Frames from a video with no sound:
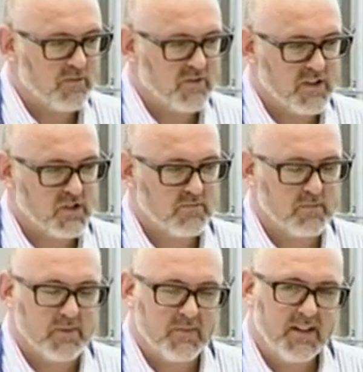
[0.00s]
profession,
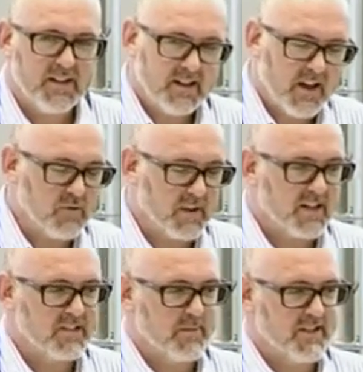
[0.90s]
but everyone
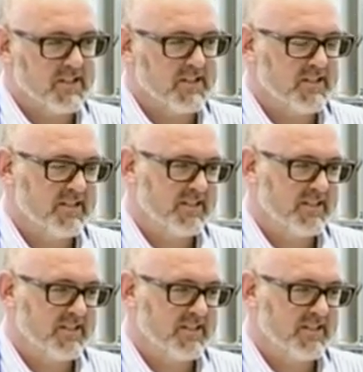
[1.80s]
gets the message.